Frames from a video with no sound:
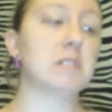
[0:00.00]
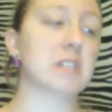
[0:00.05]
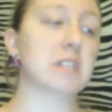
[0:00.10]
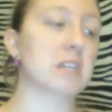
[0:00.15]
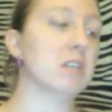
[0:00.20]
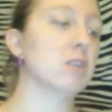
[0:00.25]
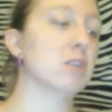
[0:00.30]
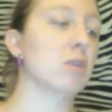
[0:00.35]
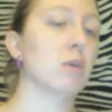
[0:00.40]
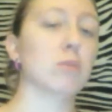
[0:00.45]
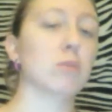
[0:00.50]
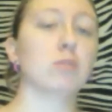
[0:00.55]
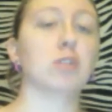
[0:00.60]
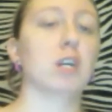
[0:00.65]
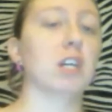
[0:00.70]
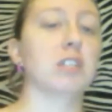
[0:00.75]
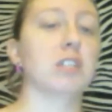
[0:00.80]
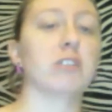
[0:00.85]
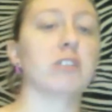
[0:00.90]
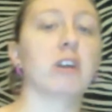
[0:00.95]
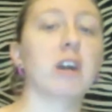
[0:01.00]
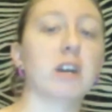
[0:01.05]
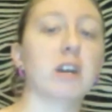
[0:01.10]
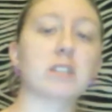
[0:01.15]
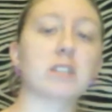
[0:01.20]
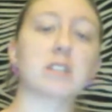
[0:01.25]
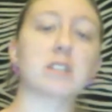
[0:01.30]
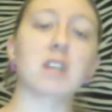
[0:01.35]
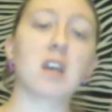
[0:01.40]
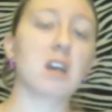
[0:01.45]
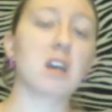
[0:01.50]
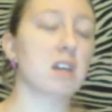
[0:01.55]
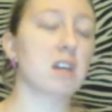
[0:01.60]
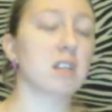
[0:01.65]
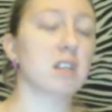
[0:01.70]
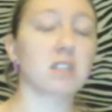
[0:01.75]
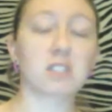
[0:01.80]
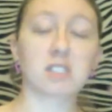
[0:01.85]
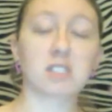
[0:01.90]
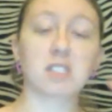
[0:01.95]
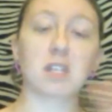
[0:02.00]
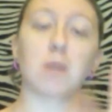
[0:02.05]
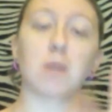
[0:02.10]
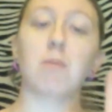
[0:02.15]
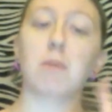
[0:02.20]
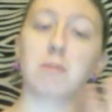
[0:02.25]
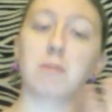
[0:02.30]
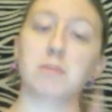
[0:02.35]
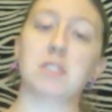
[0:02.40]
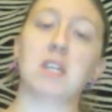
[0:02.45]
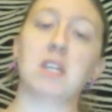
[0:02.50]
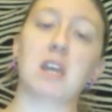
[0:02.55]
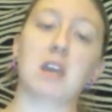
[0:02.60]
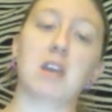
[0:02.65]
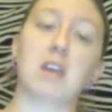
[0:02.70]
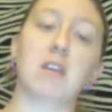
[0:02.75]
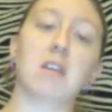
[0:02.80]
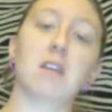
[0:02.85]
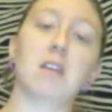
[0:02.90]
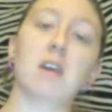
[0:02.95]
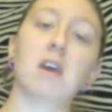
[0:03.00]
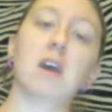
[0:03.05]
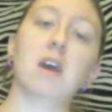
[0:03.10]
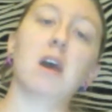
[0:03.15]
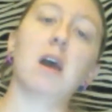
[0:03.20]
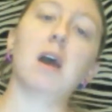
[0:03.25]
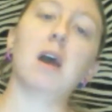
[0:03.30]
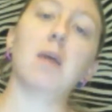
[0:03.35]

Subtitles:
I'm not saying go try drugs. That's not what I'm saying.